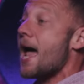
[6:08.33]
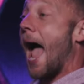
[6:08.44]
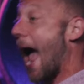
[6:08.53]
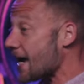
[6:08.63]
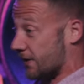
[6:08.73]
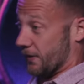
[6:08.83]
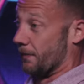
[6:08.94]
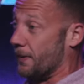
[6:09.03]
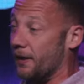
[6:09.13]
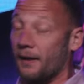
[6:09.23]
has to
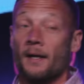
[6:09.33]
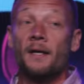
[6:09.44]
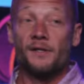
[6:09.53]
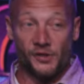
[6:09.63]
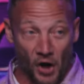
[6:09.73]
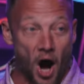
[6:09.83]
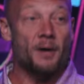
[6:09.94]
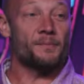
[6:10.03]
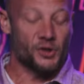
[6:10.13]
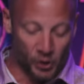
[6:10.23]
be
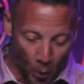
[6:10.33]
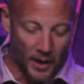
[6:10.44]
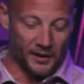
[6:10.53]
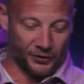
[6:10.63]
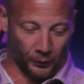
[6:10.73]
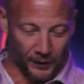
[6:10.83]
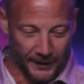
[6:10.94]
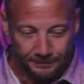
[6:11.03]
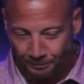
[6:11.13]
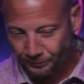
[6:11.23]
Psalms
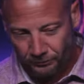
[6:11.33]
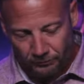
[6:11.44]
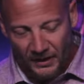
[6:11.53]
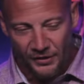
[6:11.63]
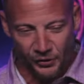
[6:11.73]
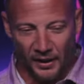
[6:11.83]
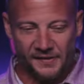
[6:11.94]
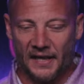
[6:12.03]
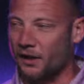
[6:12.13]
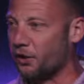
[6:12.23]
23. And so let's
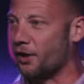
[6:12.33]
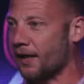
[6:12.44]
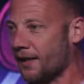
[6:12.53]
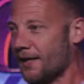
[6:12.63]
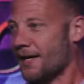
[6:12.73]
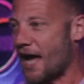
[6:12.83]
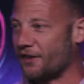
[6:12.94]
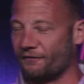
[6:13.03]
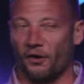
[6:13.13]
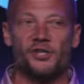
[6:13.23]
take a look at the
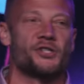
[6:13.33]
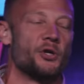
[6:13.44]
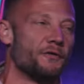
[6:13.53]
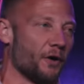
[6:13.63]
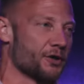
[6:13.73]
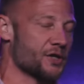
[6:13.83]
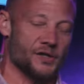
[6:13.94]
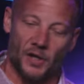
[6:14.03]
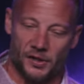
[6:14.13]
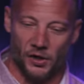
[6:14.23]
first two
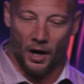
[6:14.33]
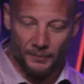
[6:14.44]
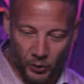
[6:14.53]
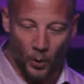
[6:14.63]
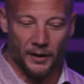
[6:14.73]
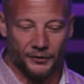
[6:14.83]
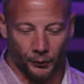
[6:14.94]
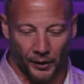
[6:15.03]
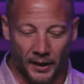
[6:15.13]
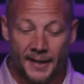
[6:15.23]
verses, Psalm
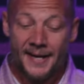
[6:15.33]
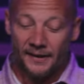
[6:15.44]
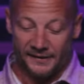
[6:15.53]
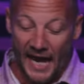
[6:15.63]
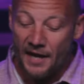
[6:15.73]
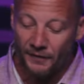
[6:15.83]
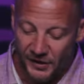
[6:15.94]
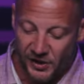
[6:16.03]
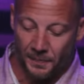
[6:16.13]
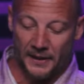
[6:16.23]
23.
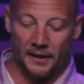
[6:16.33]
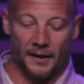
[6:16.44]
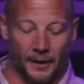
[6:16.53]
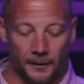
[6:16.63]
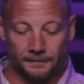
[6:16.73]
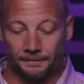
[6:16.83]
David's speaking here,